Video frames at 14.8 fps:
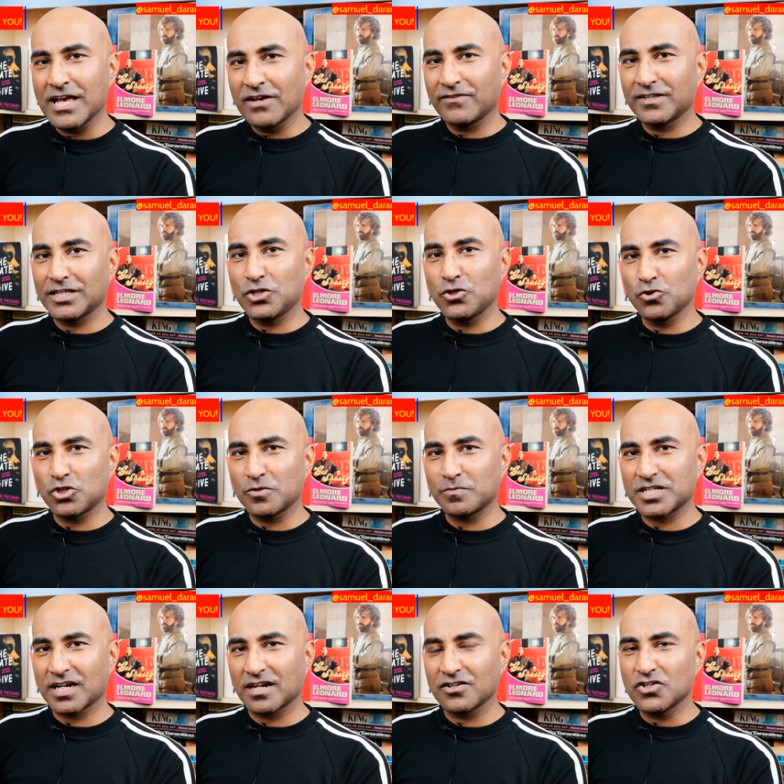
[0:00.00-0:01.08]
with a YouTube
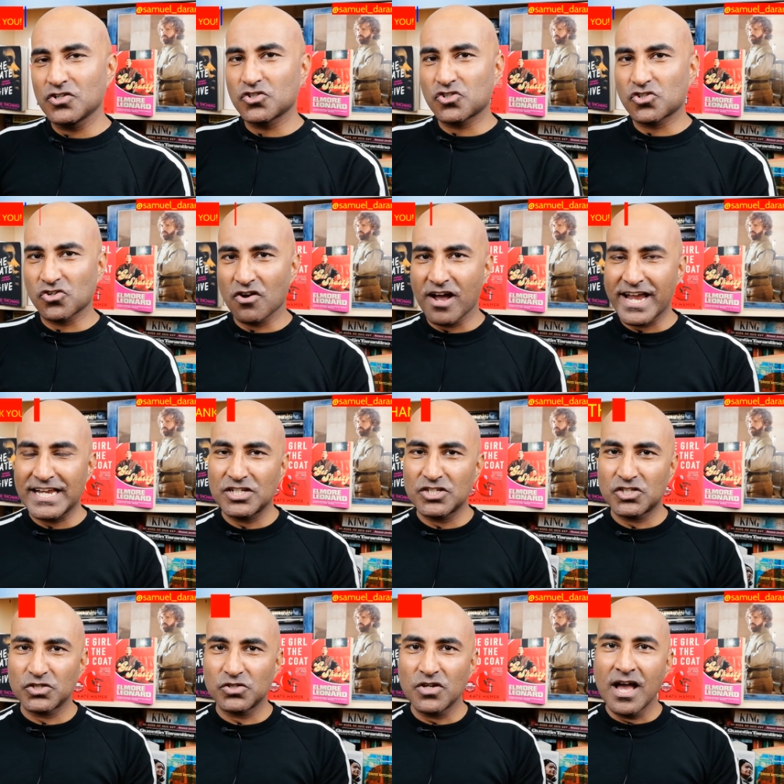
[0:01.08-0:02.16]
channel trying
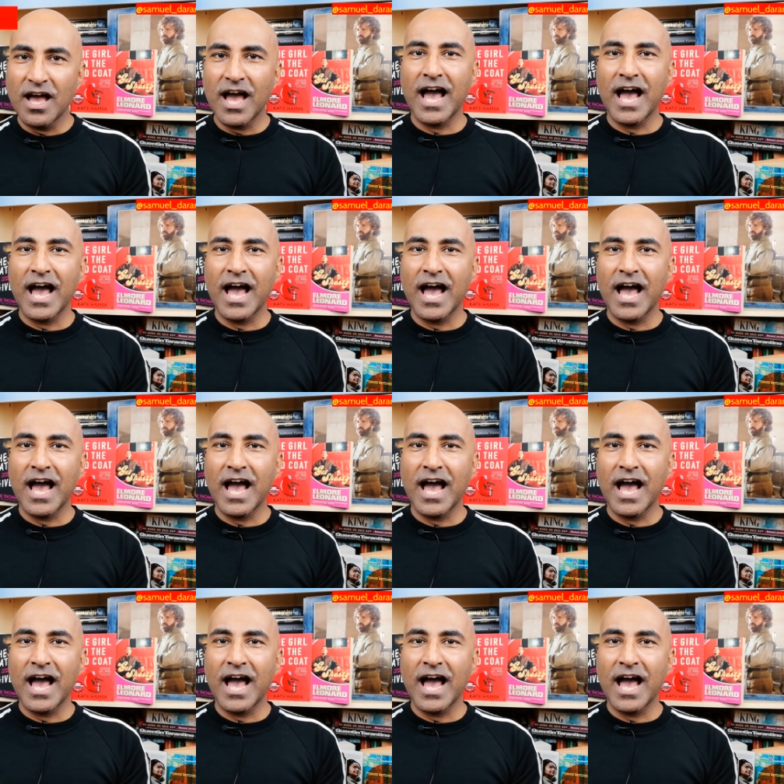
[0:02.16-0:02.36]
to